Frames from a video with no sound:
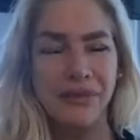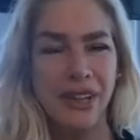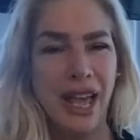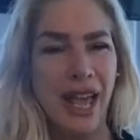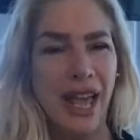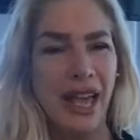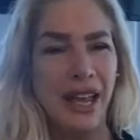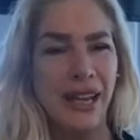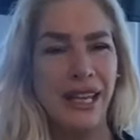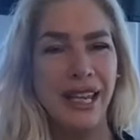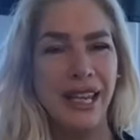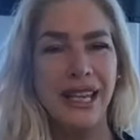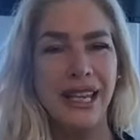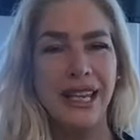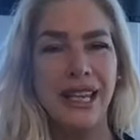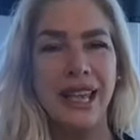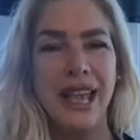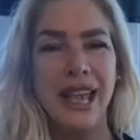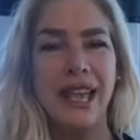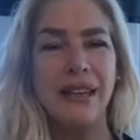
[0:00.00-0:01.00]
And
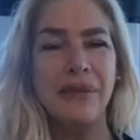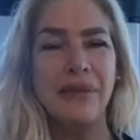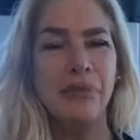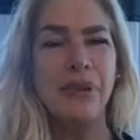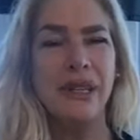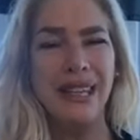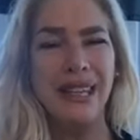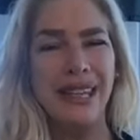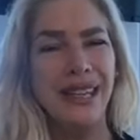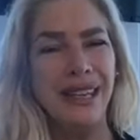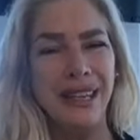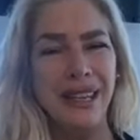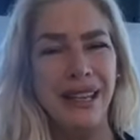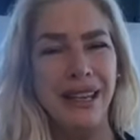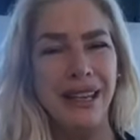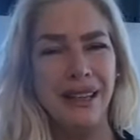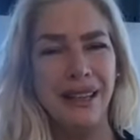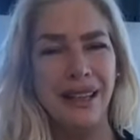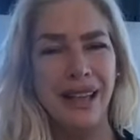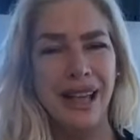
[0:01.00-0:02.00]
it can be
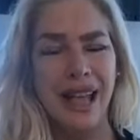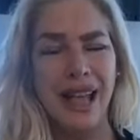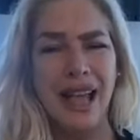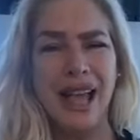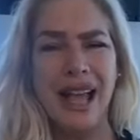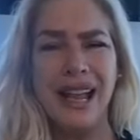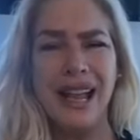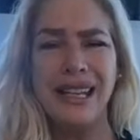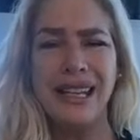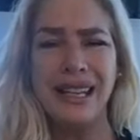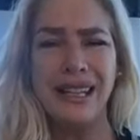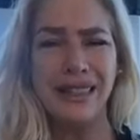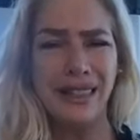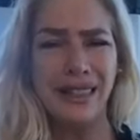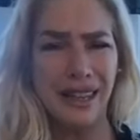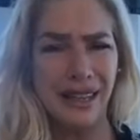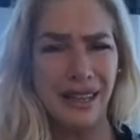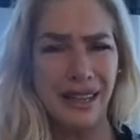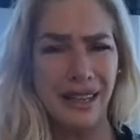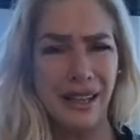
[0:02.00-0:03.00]

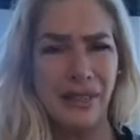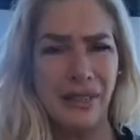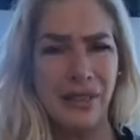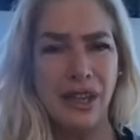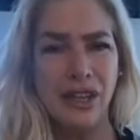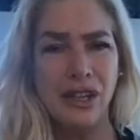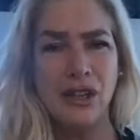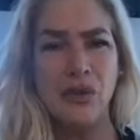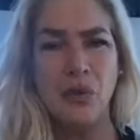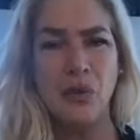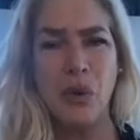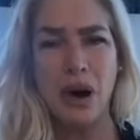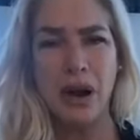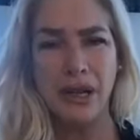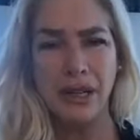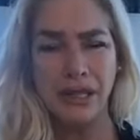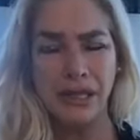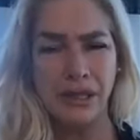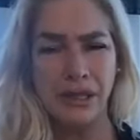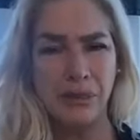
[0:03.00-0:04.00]
anything that you want
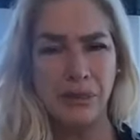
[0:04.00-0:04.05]
it to